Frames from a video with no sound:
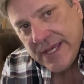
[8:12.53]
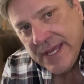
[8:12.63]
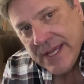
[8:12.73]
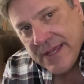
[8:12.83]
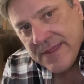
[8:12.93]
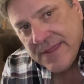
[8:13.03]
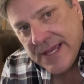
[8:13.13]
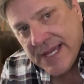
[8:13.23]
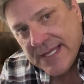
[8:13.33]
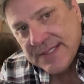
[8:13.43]
And
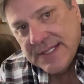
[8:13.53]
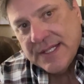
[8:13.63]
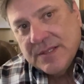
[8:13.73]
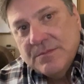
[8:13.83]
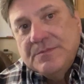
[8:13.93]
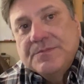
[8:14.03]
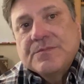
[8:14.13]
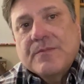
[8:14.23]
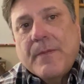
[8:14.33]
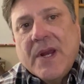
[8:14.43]
that um,
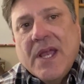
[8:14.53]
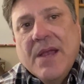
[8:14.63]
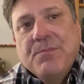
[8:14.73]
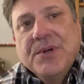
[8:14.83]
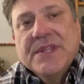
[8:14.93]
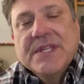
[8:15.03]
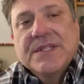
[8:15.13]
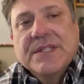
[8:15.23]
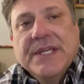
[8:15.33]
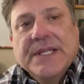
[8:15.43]
I put
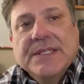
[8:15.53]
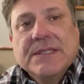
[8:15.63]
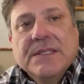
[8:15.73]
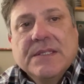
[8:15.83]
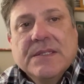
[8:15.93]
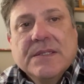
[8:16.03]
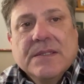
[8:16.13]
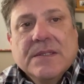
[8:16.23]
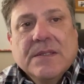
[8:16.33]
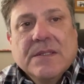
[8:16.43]
this in
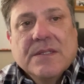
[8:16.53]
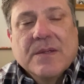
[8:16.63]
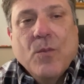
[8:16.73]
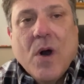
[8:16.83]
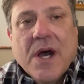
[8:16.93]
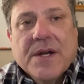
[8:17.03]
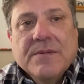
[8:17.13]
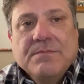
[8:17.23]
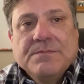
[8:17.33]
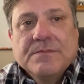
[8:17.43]
some
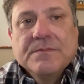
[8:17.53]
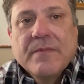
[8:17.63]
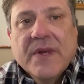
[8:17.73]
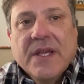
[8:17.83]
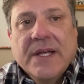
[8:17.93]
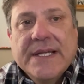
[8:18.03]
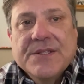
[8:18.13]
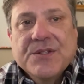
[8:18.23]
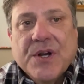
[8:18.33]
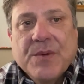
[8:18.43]
water. Uh,
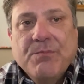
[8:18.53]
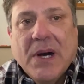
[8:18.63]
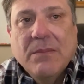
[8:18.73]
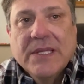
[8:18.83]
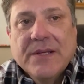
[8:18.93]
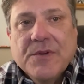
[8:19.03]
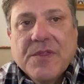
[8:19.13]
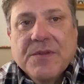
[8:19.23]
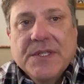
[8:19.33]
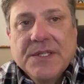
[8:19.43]
it started bubbling
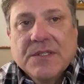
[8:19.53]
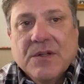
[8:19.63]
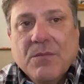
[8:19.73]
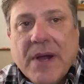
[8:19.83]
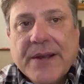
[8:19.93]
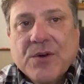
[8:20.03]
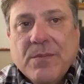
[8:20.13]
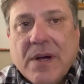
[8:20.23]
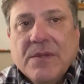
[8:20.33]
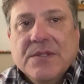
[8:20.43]
with these little micro
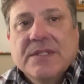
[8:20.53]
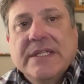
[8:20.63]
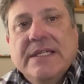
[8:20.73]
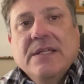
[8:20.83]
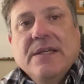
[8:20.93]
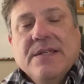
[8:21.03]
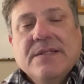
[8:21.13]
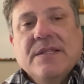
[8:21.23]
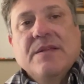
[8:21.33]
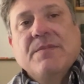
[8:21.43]
bubbles.
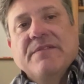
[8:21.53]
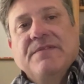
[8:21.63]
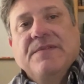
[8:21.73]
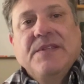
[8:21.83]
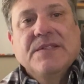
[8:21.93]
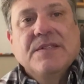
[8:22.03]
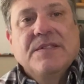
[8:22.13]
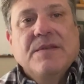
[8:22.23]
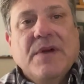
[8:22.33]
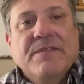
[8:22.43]
This is in my this
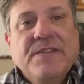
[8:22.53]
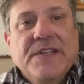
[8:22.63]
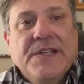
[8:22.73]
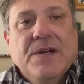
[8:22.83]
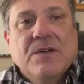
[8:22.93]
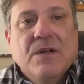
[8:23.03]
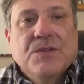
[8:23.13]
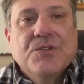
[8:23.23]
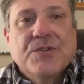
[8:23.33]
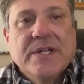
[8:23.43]
is in my video
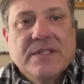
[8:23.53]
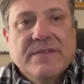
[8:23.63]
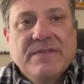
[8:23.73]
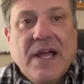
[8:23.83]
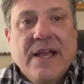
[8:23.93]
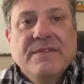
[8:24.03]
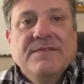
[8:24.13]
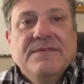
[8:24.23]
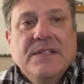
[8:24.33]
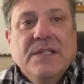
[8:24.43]
called Strings of
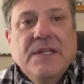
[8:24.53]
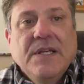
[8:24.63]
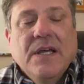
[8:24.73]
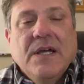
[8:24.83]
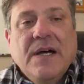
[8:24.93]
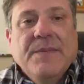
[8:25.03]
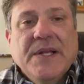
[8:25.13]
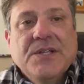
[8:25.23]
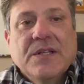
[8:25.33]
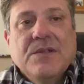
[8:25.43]
Life. Um,
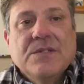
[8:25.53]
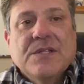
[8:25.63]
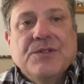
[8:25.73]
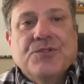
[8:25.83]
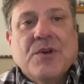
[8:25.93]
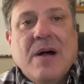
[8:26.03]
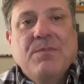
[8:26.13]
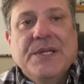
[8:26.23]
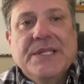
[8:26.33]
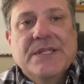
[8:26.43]
I took those little
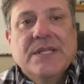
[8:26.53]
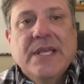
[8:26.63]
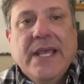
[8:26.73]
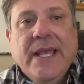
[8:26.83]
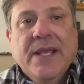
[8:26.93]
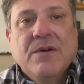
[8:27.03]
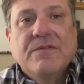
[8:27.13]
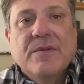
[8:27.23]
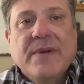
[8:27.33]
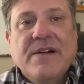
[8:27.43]
droplets and
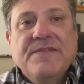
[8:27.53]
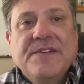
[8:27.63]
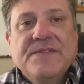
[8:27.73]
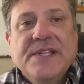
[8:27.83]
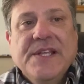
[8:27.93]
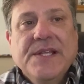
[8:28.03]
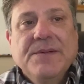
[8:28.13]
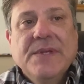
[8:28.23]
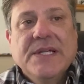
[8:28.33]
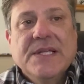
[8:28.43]
over about
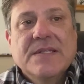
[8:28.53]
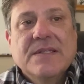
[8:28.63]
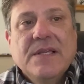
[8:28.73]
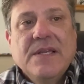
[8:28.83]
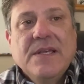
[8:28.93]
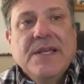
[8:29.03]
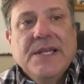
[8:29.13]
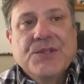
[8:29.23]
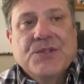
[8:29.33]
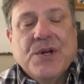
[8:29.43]
15 minutes,
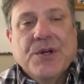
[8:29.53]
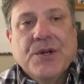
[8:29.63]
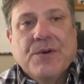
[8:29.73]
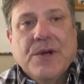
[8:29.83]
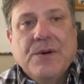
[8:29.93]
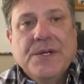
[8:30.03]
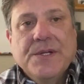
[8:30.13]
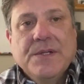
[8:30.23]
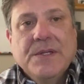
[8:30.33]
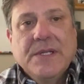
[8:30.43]
it started
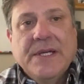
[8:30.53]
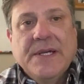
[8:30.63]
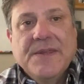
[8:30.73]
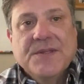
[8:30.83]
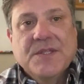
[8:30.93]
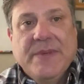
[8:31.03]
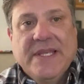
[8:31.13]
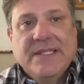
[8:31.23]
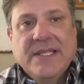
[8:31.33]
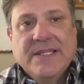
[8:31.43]
growing uh, the
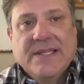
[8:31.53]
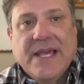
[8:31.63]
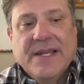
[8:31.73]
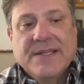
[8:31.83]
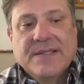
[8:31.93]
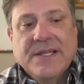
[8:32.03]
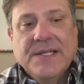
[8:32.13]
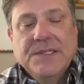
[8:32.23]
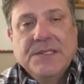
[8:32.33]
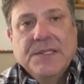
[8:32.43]
species that is
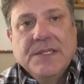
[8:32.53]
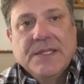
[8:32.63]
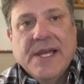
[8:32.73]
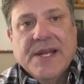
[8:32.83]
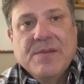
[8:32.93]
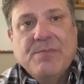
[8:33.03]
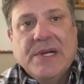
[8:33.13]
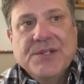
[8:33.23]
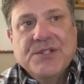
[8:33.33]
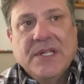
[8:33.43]
the kind of the
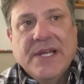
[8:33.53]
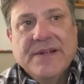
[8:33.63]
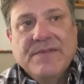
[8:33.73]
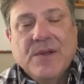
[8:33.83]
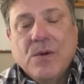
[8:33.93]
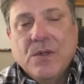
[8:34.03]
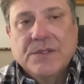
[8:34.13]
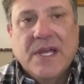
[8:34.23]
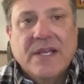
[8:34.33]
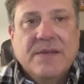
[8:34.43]
punchline of the whole
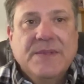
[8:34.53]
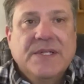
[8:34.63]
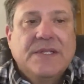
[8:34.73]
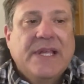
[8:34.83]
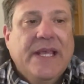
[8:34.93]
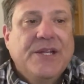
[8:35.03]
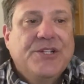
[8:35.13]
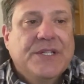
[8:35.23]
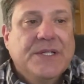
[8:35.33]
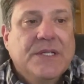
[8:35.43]

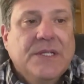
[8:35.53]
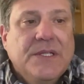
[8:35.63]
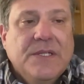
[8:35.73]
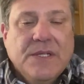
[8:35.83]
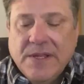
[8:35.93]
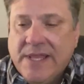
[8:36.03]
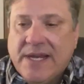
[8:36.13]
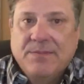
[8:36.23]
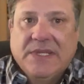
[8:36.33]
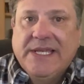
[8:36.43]
documentation
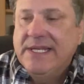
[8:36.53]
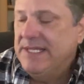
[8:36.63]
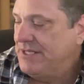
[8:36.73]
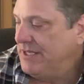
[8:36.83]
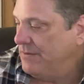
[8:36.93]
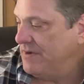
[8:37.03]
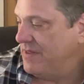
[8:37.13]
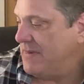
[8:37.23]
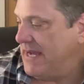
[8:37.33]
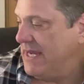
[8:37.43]
that I'm leading to
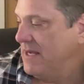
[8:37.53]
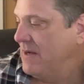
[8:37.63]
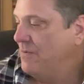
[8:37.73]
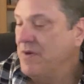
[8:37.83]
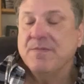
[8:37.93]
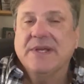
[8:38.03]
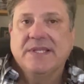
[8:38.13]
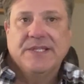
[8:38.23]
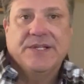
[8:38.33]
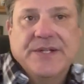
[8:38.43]
with my with my
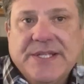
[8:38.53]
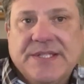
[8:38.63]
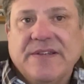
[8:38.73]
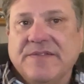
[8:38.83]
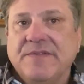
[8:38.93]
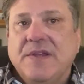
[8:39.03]
series of